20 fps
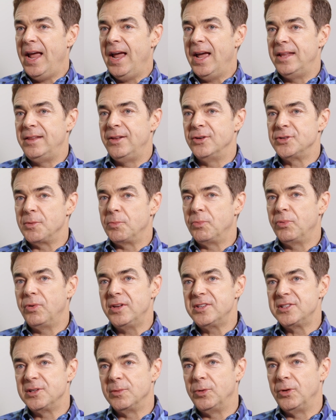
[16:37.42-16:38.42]
And there's a
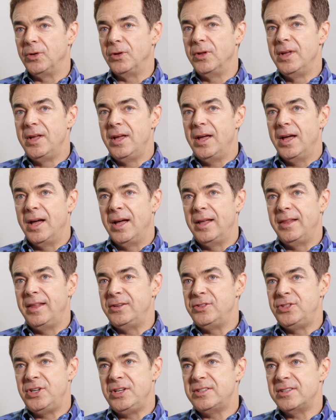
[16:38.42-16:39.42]
principle
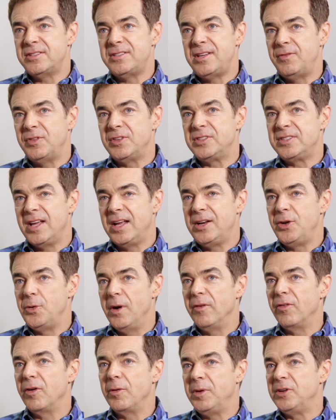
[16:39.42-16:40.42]
that Jesus even said,
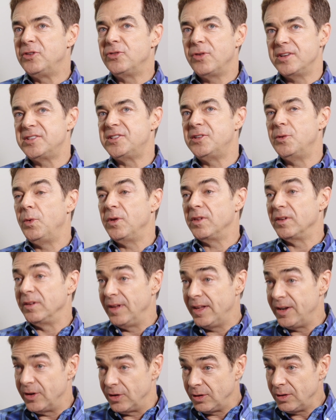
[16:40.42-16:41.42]
whoever can be trusted with
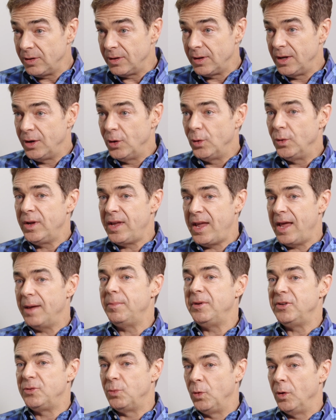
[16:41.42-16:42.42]
little
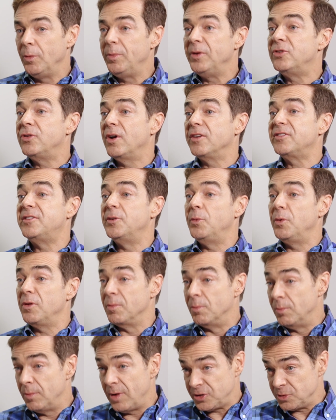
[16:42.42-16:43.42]
will be trusted
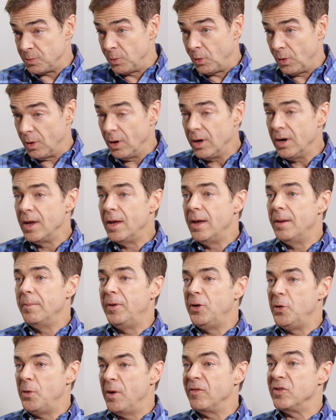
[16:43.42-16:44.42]
with much more.
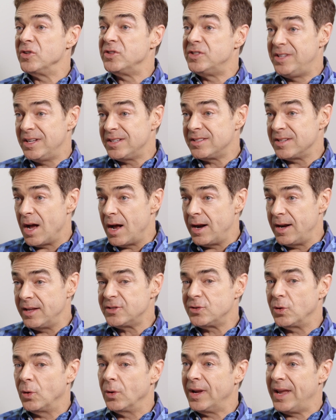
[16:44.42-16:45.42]
But whoever is
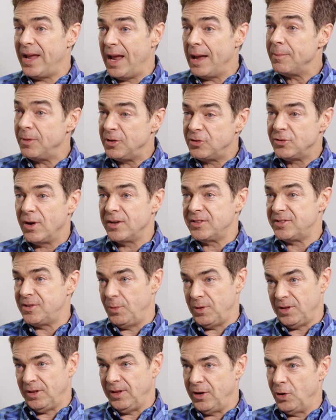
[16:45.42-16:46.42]
dishonest or can't be
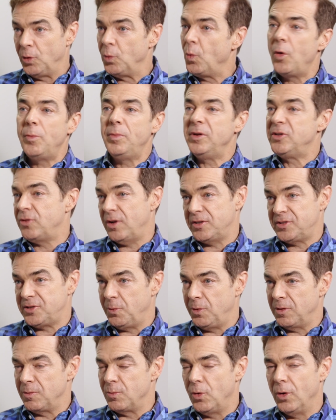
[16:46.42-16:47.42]
trusted with little won't be
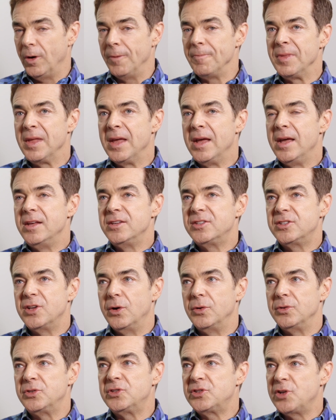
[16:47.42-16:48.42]
trusted with more.
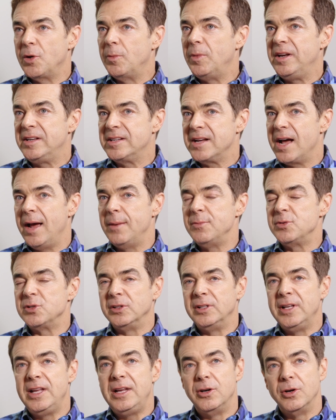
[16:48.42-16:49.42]
So many
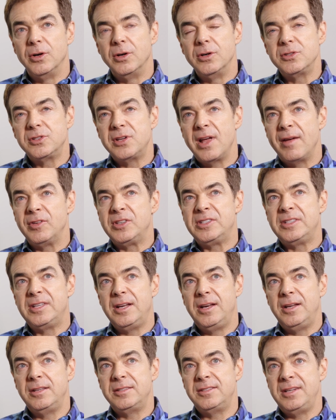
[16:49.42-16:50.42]
times leaders have a
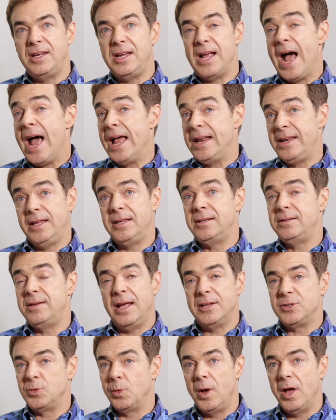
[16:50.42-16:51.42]
tendency, I
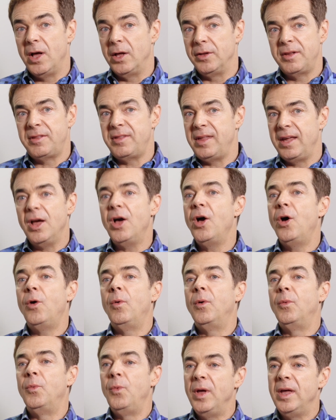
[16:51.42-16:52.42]
did as well, to think,
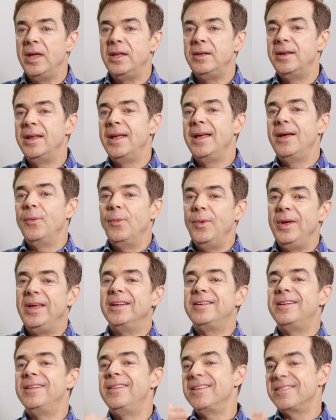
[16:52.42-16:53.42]
oh, well, when we
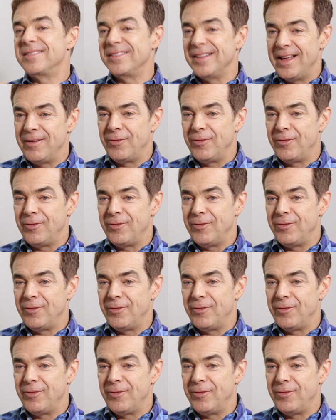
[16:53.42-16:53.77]
get to this